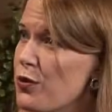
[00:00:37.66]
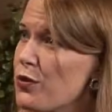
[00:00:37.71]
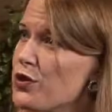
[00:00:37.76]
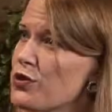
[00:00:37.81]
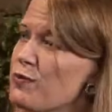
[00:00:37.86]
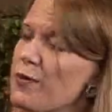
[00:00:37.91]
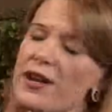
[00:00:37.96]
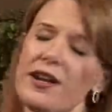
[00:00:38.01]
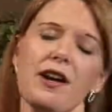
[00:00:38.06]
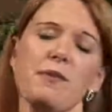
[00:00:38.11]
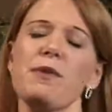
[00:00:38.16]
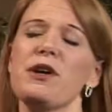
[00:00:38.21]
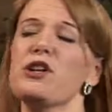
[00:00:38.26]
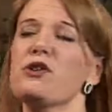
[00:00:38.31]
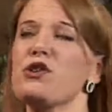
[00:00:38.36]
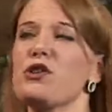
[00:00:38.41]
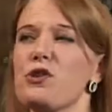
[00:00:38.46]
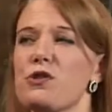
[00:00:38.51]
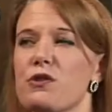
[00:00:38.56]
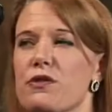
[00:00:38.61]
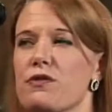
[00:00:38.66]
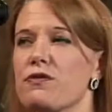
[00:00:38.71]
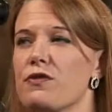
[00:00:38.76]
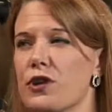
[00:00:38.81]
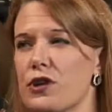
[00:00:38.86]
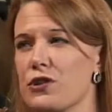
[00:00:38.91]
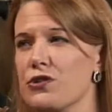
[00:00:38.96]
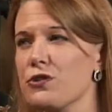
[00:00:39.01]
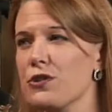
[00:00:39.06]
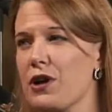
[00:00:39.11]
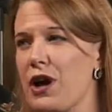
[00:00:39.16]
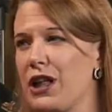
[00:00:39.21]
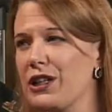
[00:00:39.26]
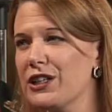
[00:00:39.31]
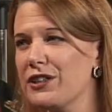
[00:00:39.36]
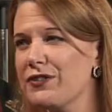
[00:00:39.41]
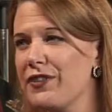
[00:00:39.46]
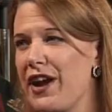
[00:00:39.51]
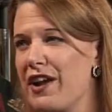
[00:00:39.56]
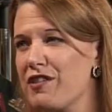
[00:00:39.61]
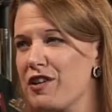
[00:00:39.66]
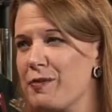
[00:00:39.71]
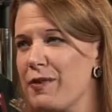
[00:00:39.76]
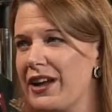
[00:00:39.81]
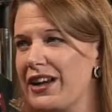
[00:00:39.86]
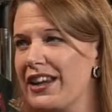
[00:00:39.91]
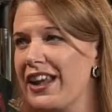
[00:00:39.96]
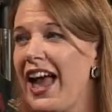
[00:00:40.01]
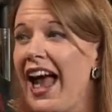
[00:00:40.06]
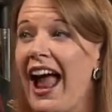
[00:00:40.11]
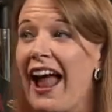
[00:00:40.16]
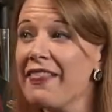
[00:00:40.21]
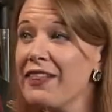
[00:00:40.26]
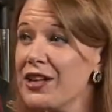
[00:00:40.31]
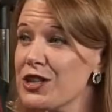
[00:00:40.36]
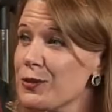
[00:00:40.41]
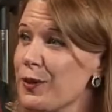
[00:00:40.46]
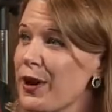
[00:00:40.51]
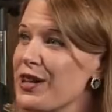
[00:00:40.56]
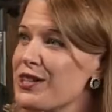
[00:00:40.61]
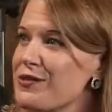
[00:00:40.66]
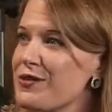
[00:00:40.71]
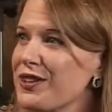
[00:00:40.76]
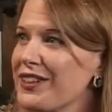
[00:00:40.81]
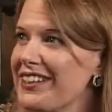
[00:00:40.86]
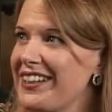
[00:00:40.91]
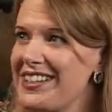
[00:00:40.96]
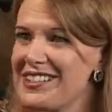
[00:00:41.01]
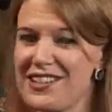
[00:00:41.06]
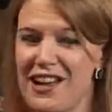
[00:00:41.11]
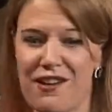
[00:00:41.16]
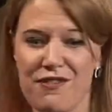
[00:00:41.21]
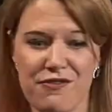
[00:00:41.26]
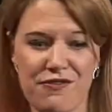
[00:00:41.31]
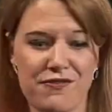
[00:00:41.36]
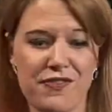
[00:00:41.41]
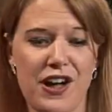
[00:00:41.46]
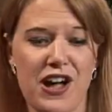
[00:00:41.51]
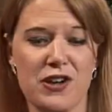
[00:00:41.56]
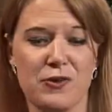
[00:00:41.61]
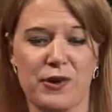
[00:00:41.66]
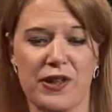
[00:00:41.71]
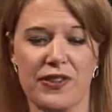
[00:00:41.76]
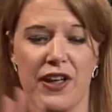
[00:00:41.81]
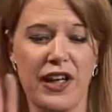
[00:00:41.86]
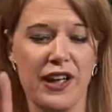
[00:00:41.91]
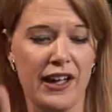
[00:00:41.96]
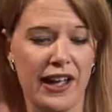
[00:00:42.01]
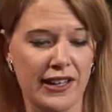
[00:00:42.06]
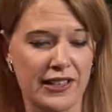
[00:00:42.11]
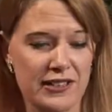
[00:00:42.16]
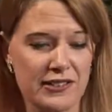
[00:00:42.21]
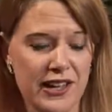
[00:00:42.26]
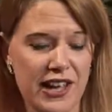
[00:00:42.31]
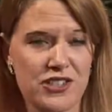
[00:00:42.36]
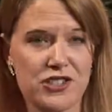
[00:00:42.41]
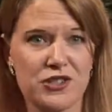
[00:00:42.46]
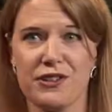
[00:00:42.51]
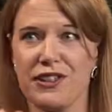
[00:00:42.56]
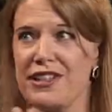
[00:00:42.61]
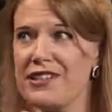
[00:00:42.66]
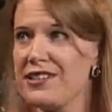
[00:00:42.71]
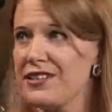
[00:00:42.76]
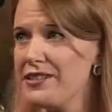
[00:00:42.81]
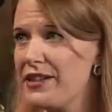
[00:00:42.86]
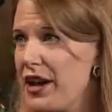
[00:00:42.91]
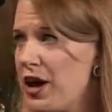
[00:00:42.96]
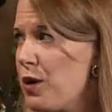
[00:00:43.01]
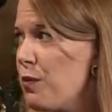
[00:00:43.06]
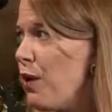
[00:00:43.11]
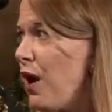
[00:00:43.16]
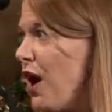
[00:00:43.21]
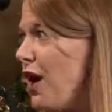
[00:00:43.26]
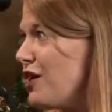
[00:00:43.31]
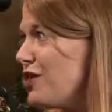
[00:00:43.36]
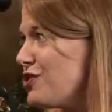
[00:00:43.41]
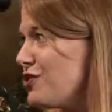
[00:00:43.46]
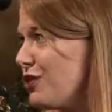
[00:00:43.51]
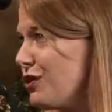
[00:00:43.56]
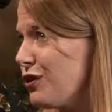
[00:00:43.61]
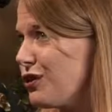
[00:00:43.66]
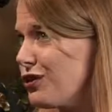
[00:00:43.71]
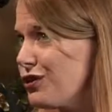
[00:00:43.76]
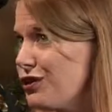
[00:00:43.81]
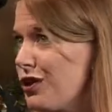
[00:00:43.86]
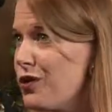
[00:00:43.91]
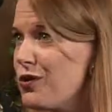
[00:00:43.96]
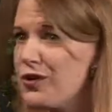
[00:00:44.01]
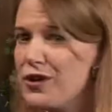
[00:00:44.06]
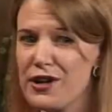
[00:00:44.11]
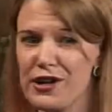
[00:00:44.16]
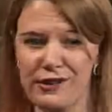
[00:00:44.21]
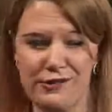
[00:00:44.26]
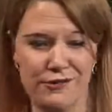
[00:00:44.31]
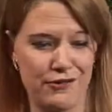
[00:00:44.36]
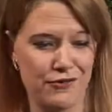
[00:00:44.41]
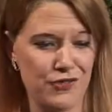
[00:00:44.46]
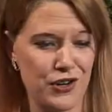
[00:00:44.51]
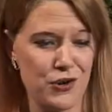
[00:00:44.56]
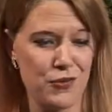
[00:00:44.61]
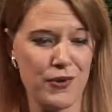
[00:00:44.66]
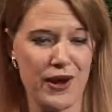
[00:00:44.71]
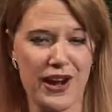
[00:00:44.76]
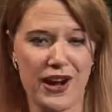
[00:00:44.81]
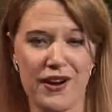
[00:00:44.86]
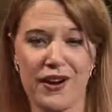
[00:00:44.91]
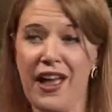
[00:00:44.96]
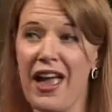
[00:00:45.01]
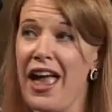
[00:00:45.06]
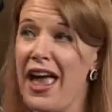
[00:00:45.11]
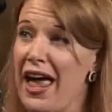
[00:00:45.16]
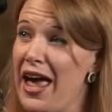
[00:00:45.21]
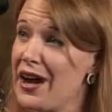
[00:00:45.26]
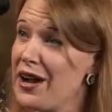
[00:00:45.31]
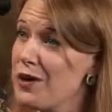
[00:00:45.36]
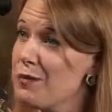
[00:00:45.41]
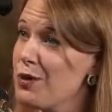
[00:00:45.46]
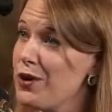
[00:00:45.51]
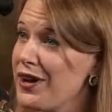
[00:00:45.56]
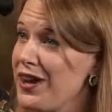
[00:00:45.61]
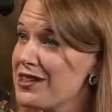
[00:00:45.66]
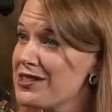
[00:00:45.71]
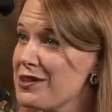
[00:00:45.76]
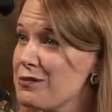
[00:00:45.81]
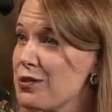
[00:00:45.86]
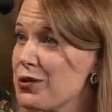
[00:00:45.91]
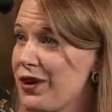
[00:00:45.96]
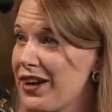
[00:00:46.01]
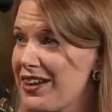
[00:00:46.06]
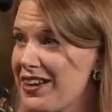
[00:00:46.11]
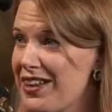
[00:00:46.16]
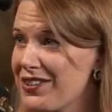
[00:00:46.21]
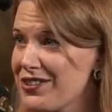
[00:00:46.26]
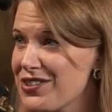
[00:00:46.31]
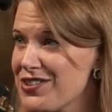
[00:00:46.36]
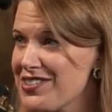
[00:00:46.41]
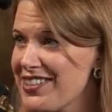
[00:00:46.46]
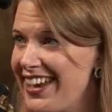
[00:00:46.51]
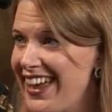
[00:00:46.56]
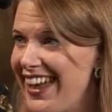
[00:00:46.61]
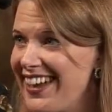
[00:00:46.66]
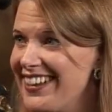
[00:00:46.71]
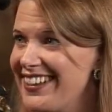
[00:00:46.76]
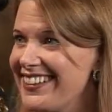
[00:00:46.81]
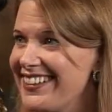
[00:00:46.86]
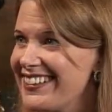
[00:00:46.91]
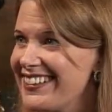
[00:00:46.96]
So there's may not be a universal color for everybody, and that's why it's really nice to have fun with accessories and nail polish and clothing and footwear. And I'll point out some great colors today.